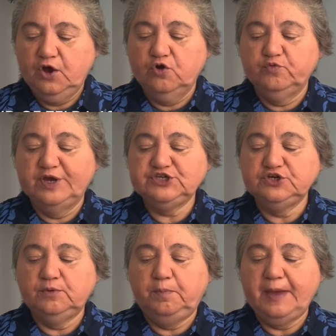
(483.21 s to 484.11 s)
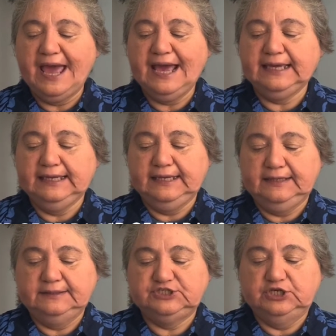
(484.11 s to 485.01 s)
Original
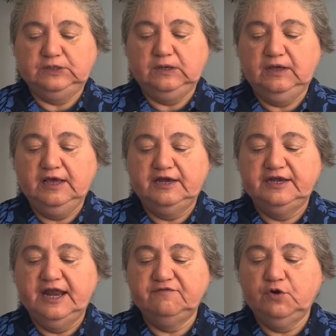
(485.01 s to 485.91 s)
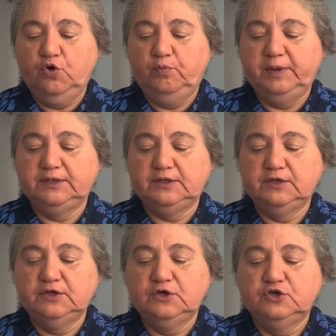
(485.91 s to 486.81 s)
packaging, Jing, never opened,
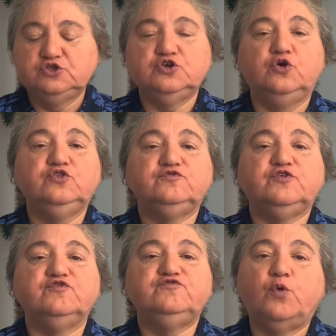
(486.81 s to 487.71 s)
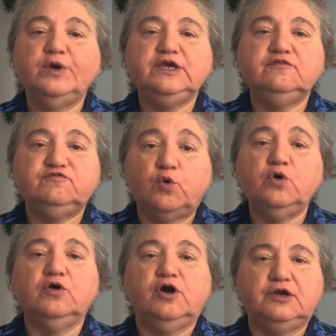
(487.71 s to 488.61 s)
sold for
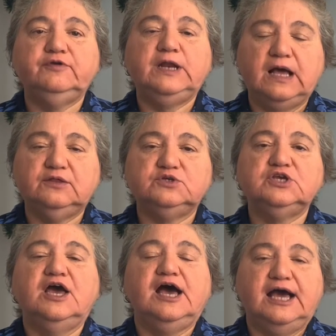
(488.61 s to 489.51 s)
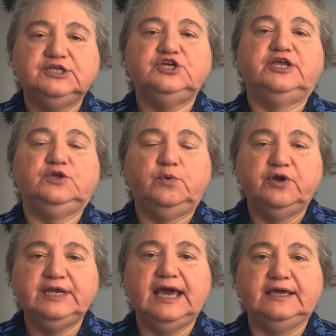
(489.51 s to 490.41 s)
$4,400 on
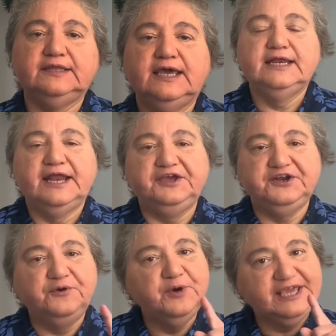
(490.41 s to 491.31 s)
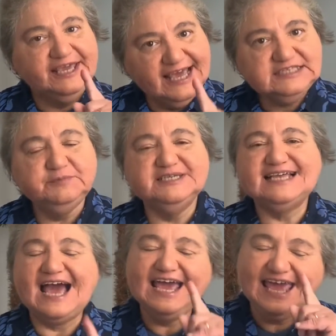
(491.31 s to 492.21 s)
January 9th. Now, you know what gets me is
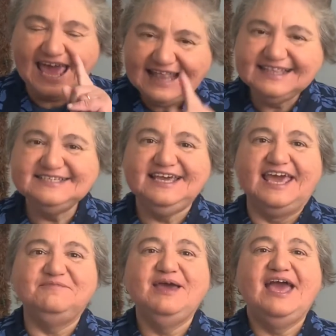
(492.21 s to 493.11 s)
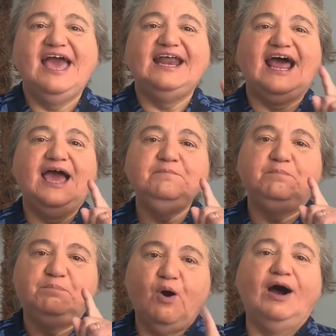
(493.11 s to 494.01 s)
I had this game and I
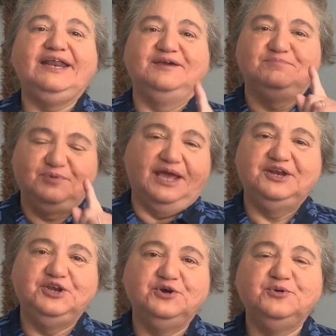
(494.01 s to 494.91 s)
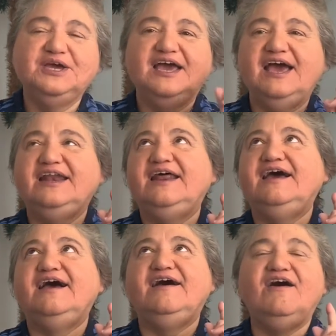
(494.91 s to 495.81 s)
bought it brand new and
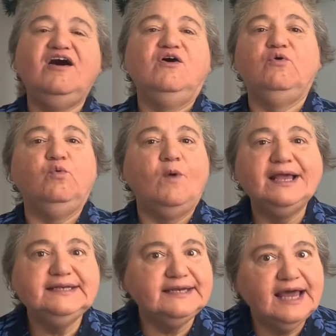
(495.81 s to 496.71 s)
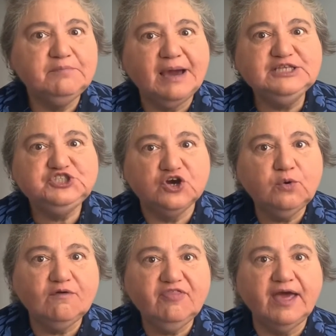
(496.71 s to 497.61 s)
oh, why didn't I buy two
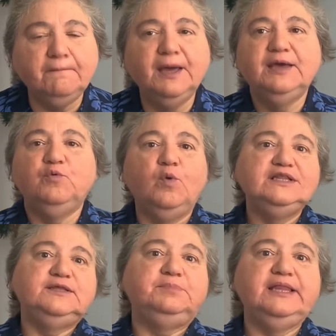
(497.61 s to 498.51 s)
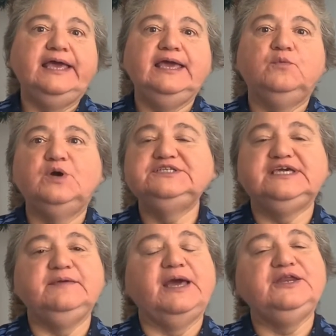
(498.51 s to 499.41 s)
of them? One to play and one to
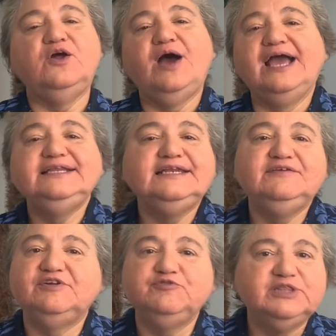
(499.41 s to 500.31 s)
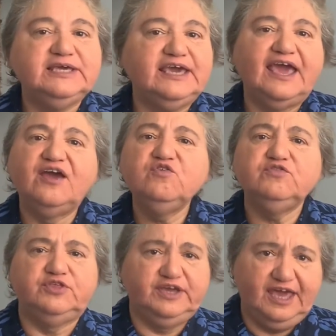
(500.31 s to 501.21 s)
keep. And you know, I didn't even really care for
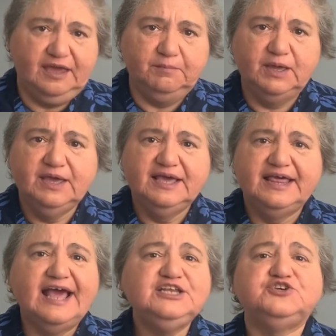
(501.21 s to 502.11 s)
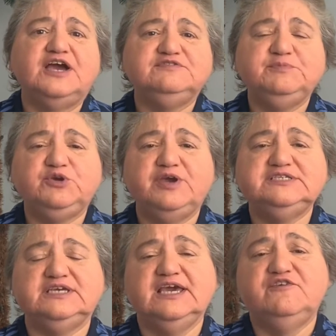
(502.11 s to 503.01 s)
the game. That drives me
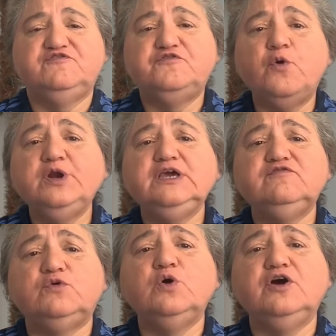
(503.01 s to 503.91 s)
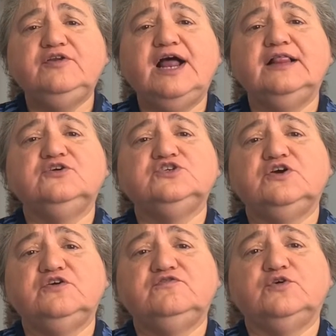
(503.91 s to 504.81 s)
crazy. $4,400
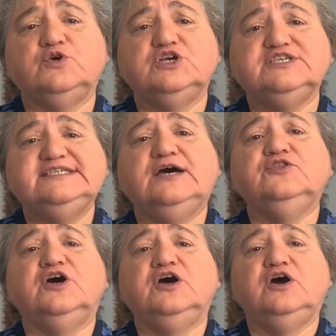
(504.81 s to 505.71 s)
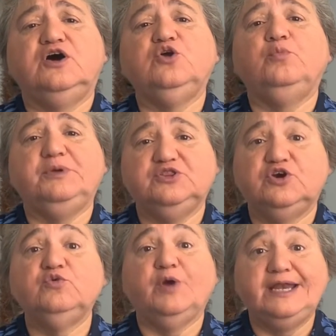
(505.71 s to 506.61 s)
for Zelda unopened
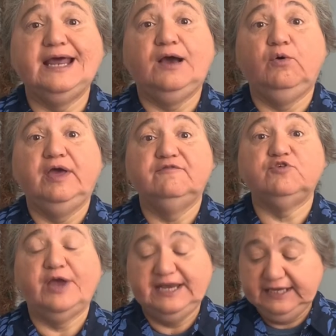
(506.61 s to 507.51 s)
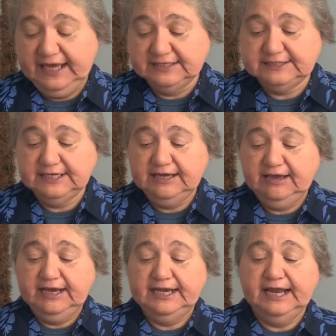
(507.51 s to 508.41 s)
right now for NES
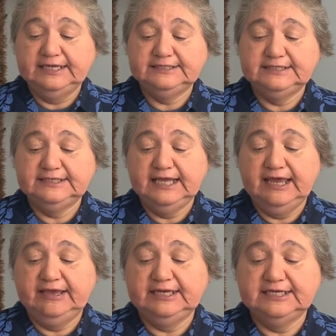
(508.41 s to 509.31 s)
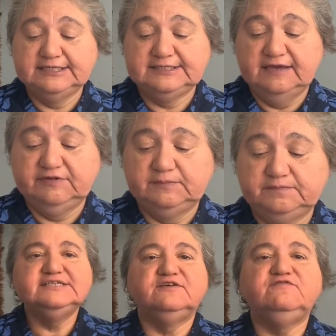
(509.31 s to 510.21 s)
1987.
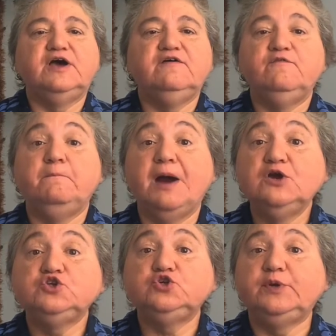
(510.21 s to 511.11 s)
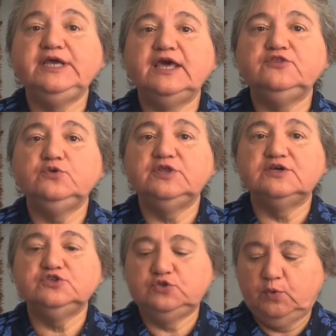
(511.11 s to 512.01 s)
As of March 28,
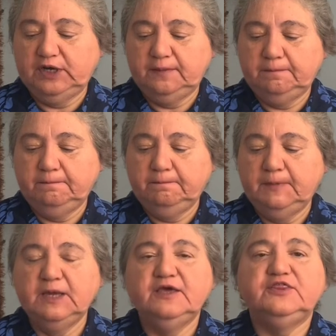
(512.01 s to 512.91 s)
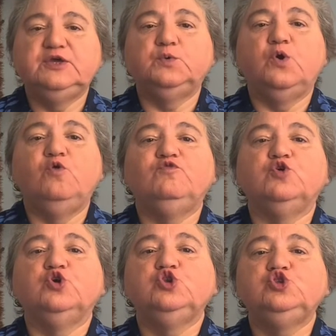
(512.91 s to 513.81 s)
2020, there were
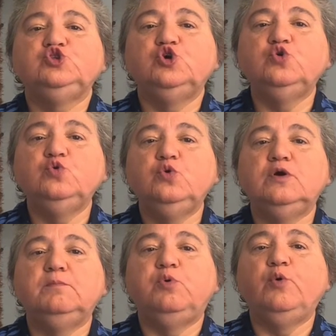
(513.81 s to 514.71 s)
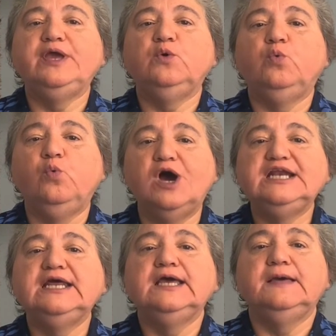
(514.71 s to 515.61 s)
over
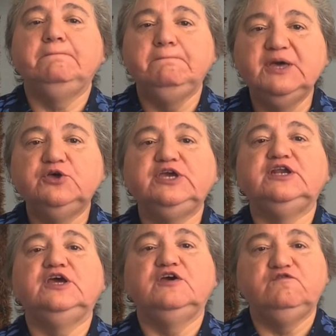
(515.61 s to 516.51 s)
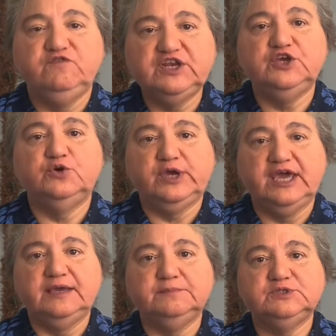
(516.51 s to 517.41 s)
2.1 million video
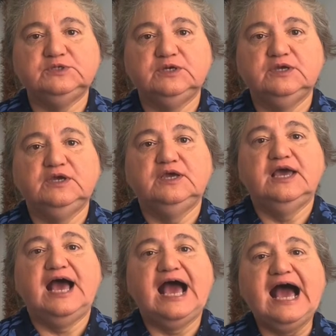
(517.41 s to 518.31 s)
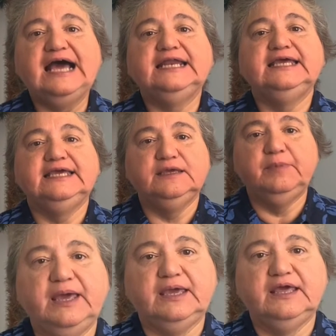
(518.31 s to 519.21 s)
games on
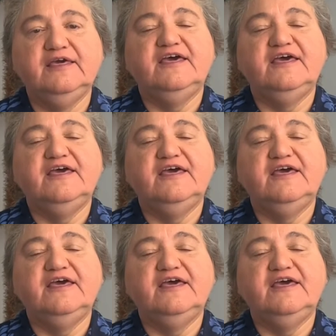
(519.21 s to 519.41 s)
eBay.